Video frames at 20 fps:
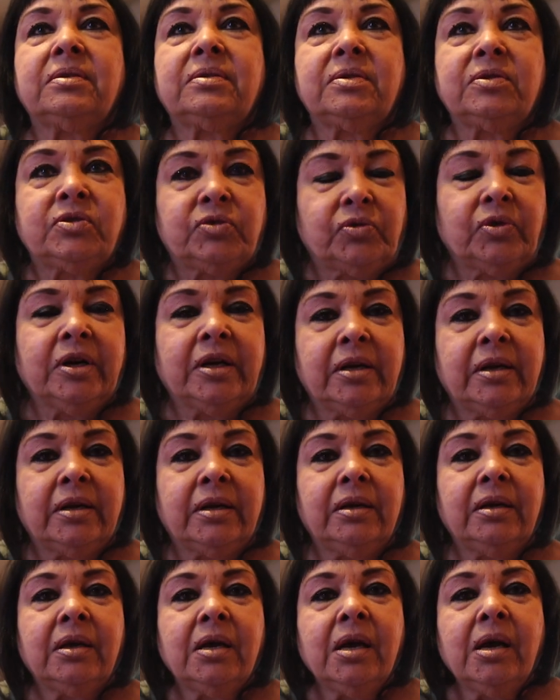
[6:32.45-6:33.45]
It's the
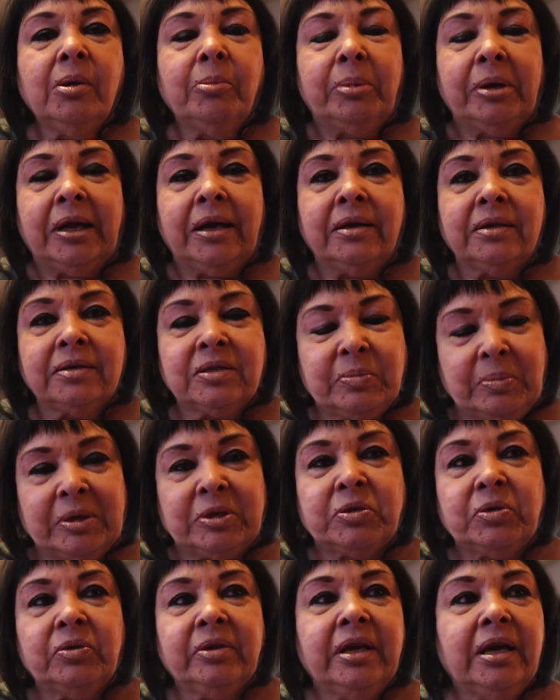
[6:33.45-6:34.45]
Trinity, but I
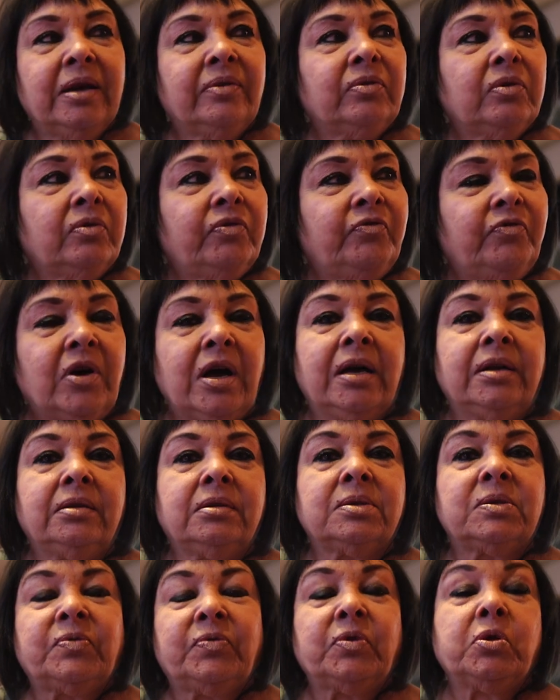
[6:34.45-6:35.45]
especially have a
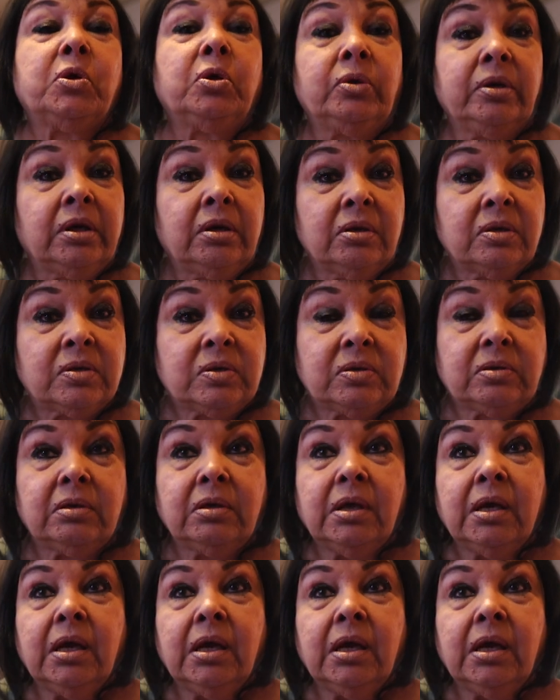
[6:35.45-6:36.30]
fondness for the Holy Ghost.